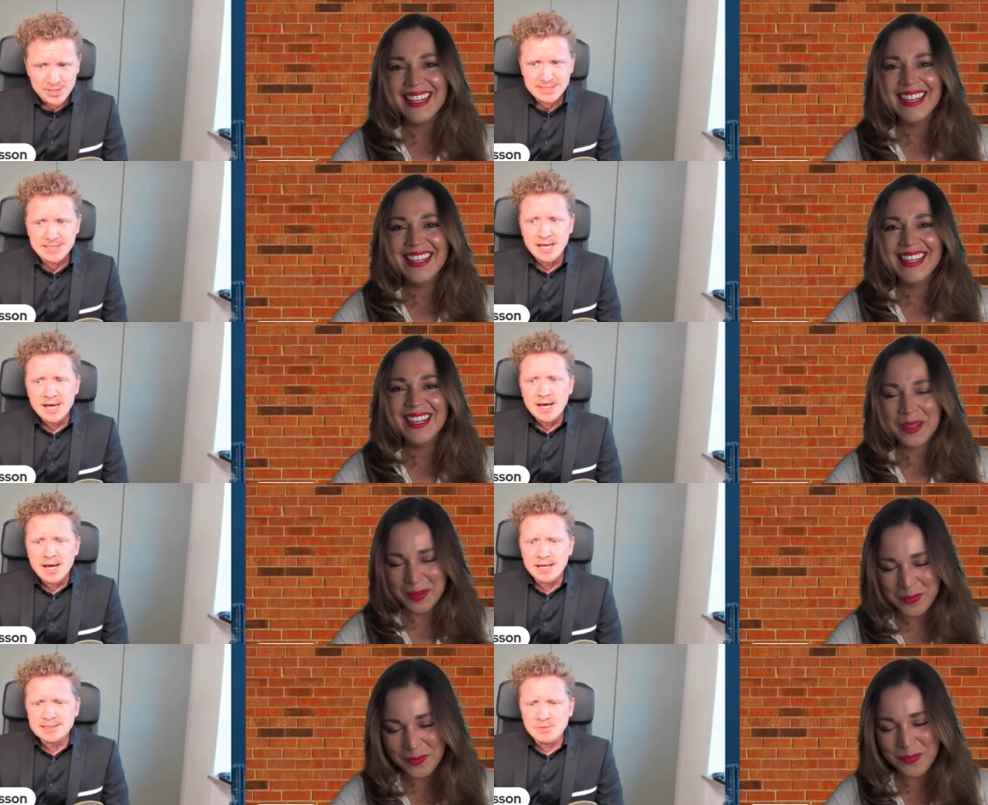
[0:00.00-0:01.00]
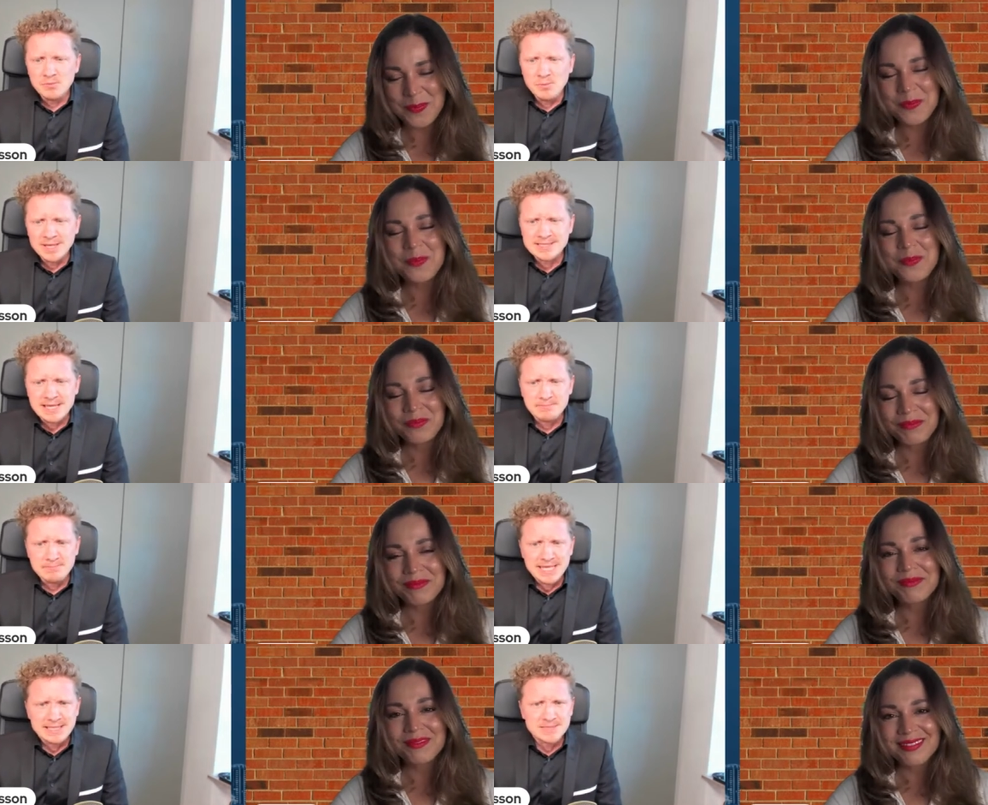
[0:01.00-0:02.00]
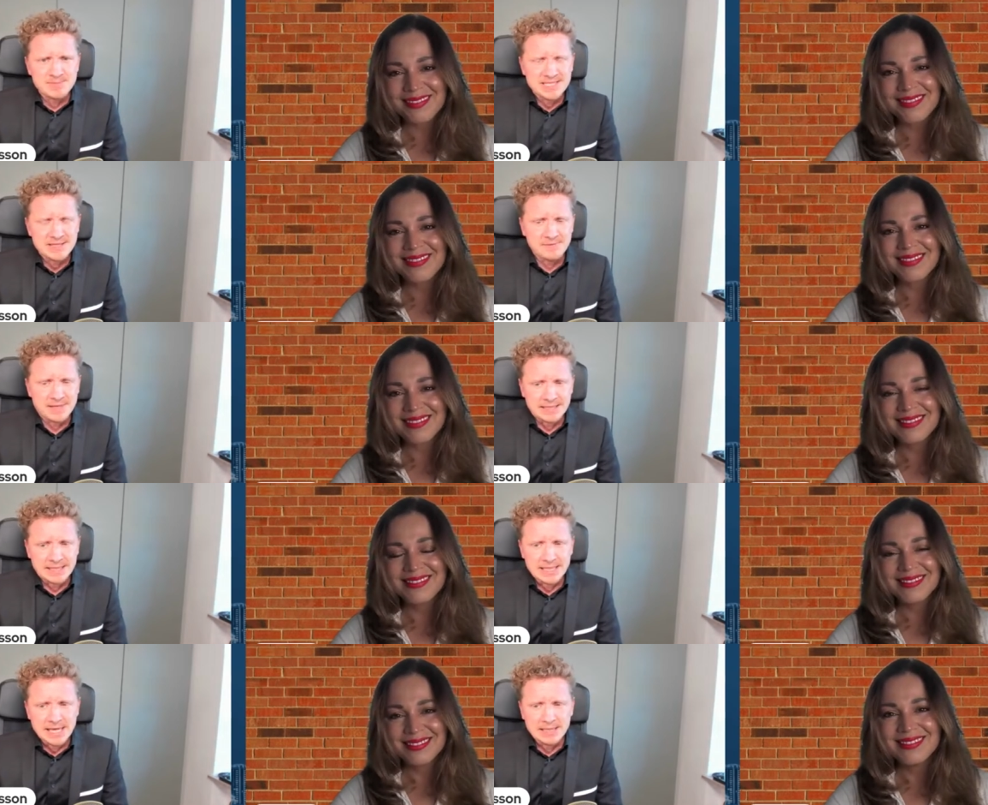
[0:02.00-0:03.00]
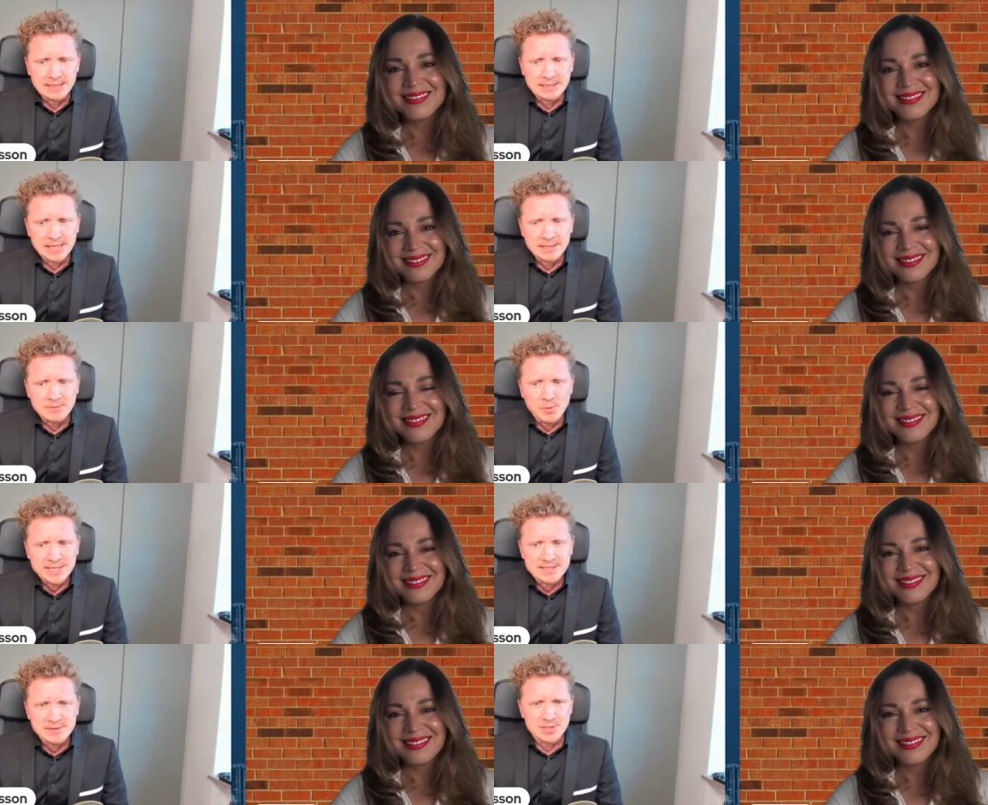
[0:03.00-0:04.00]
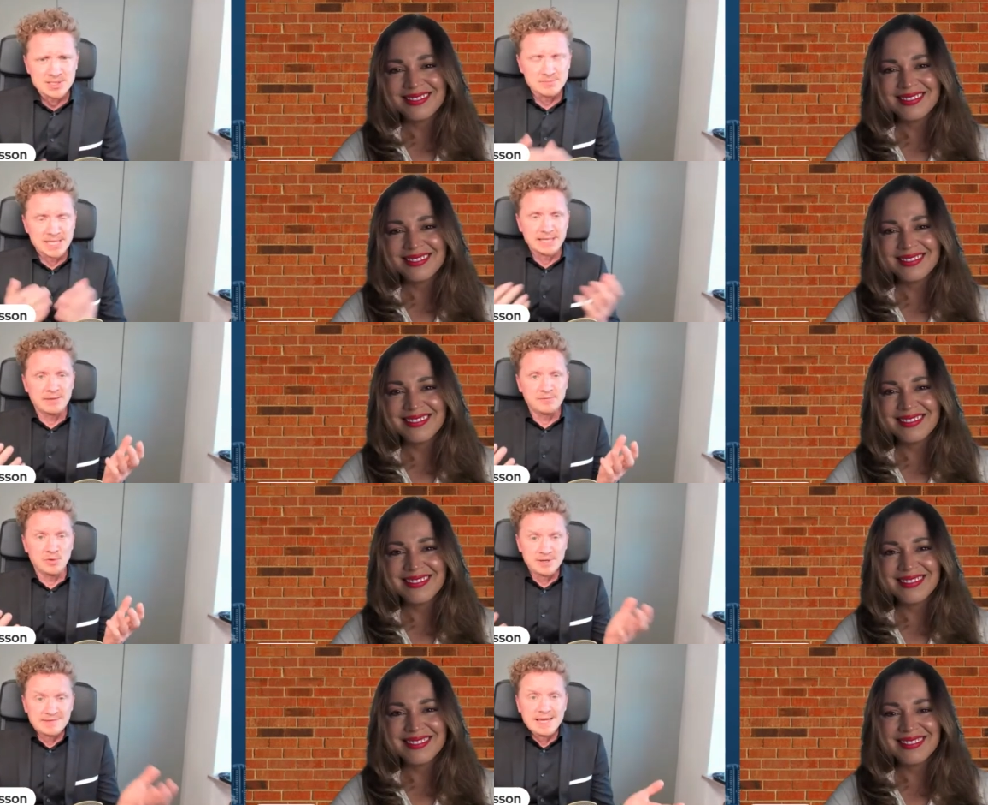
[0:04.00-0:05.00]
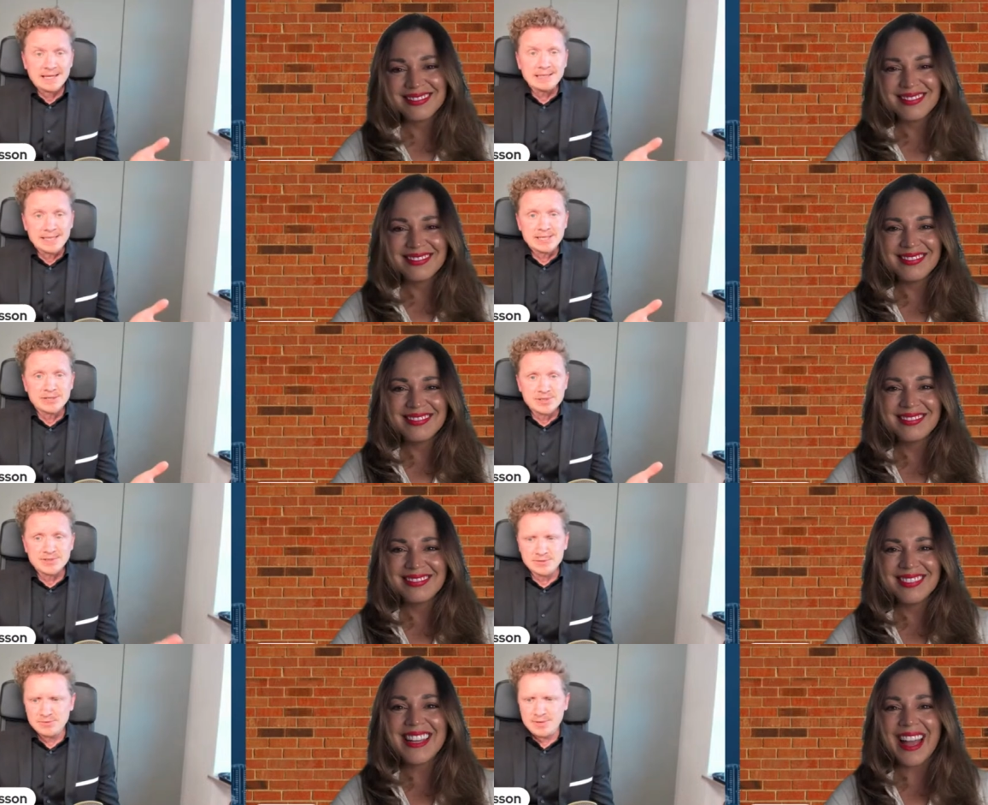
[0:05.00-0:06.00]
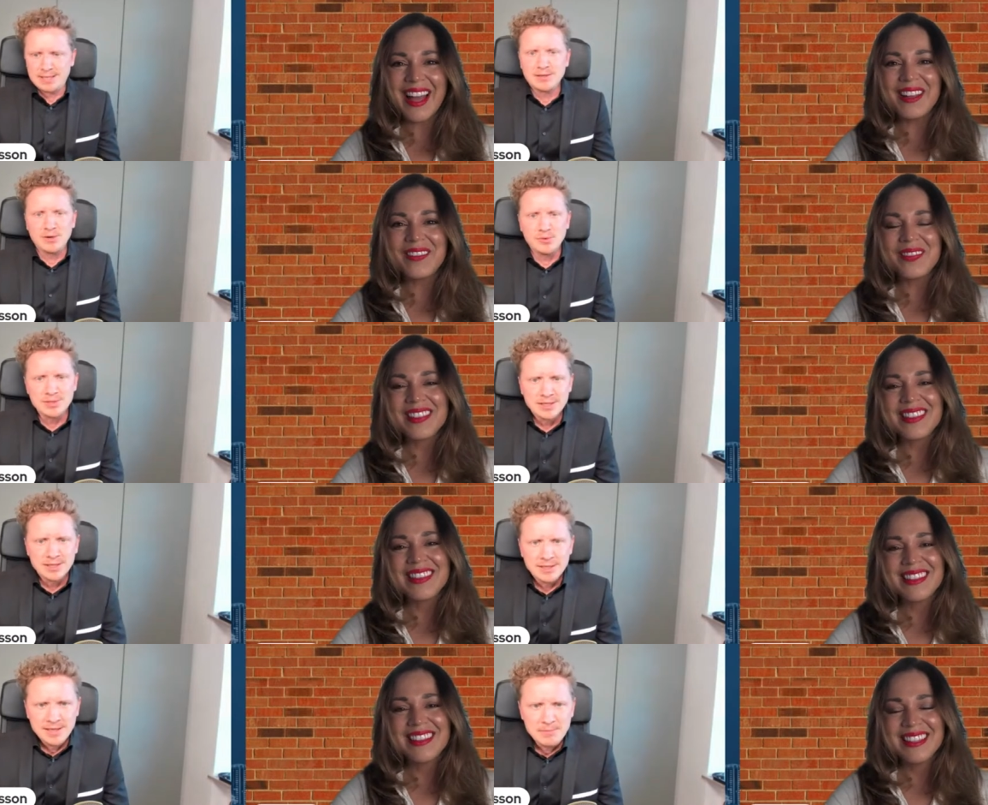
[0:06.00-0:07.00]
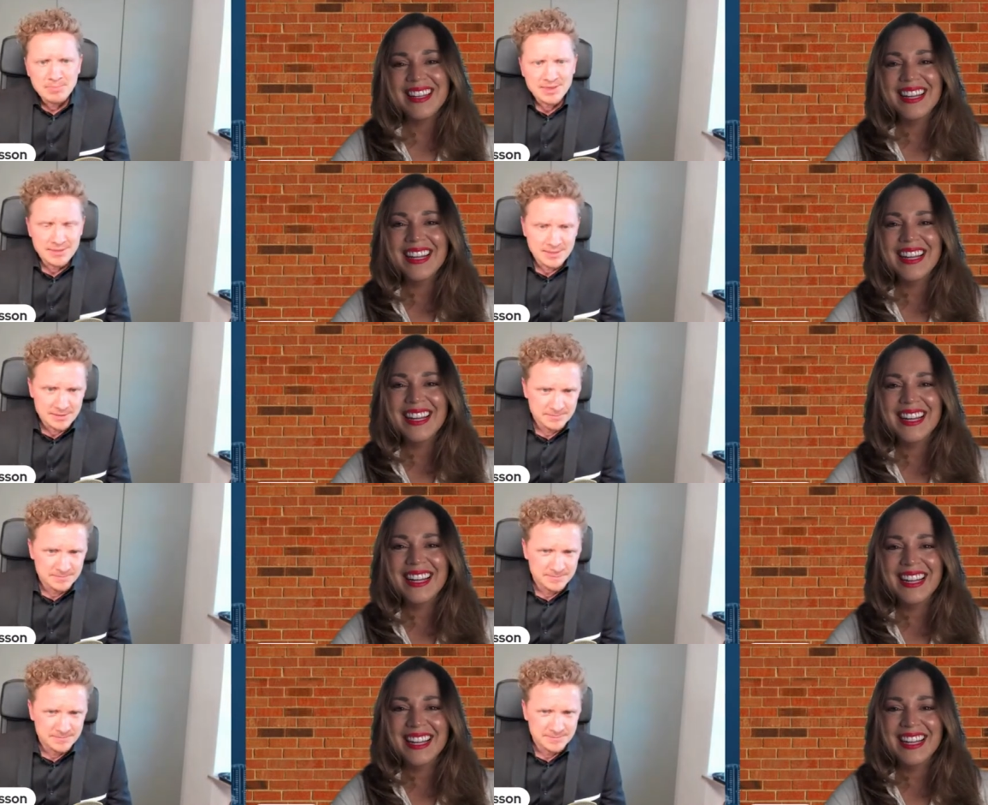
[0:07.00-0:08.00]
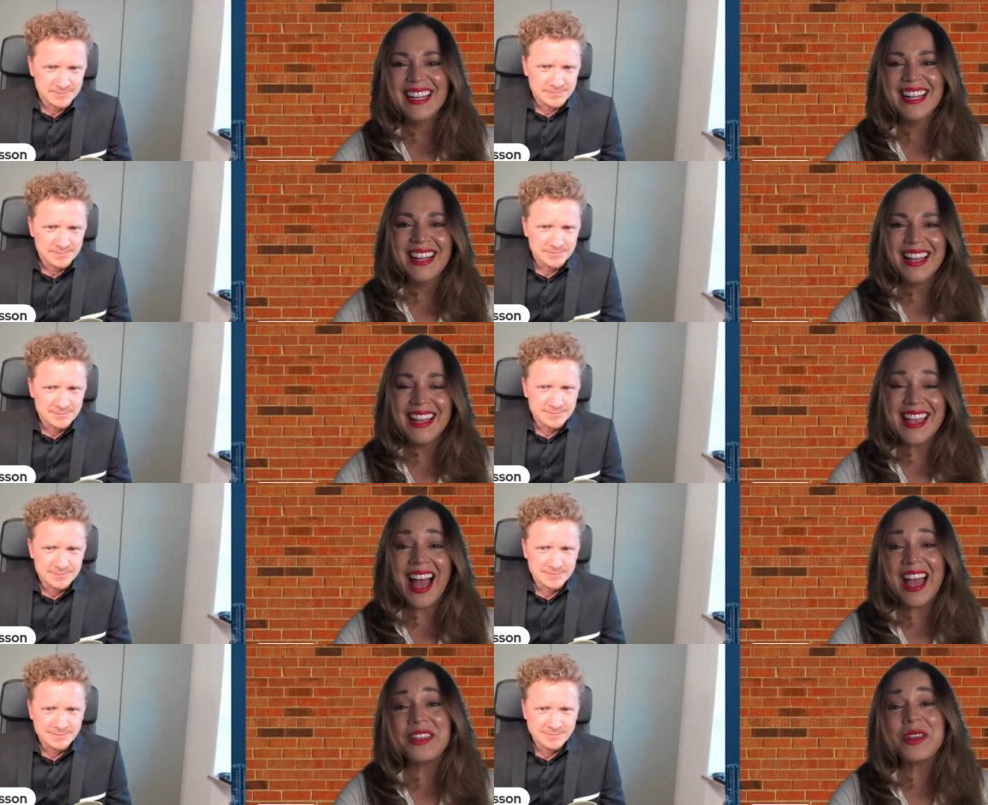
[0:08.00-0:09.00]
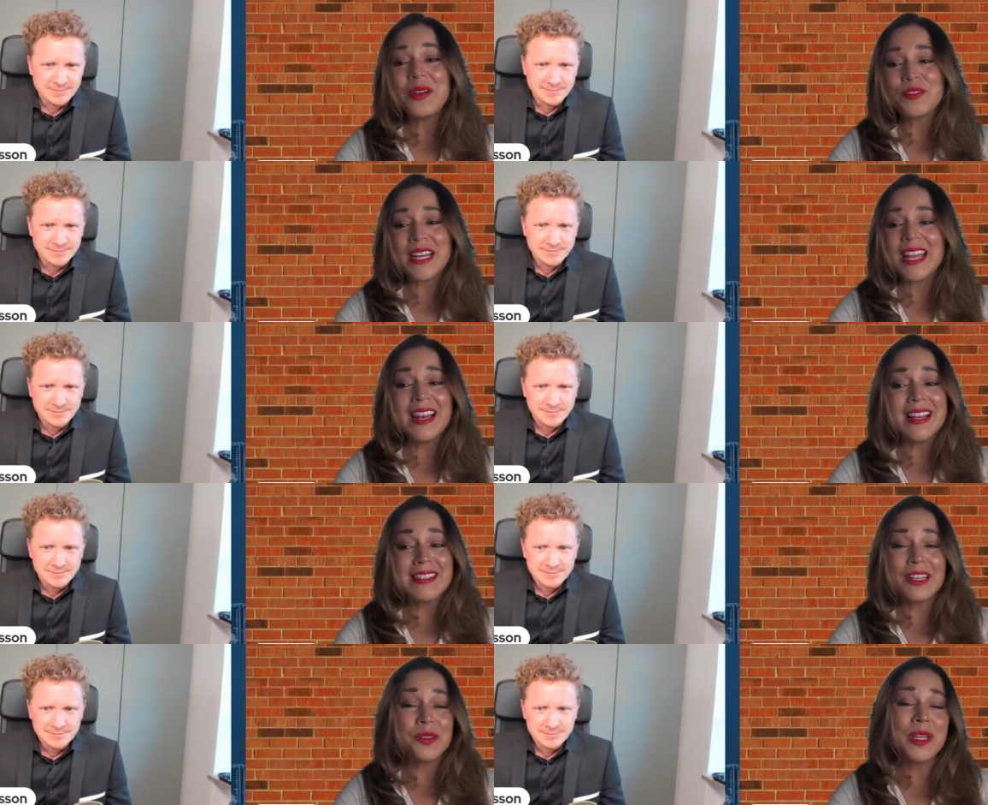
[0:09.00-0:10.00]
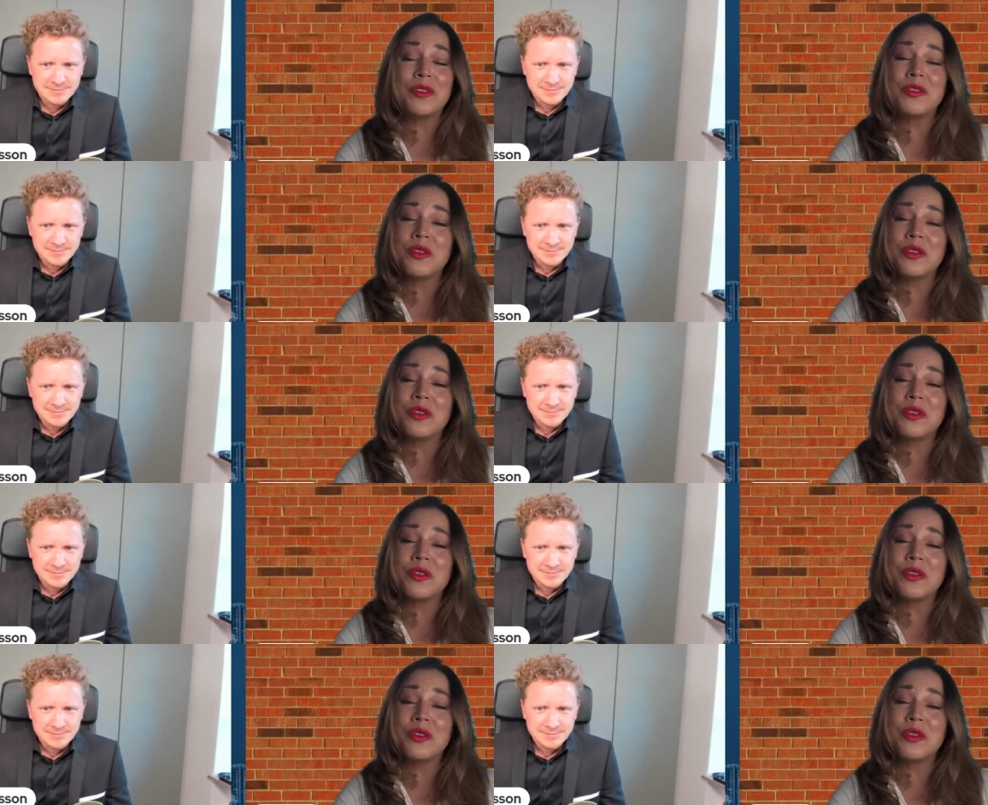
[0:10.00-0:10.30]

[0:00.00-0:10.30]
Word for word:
Speaker 1: stories. And so, mm-hmm. what does that mean specifically? And, and what does it also mean if you're a tech leader
Speaker 2: to encode yeah. empathy? Yeah, and you know, it's funny, it is actually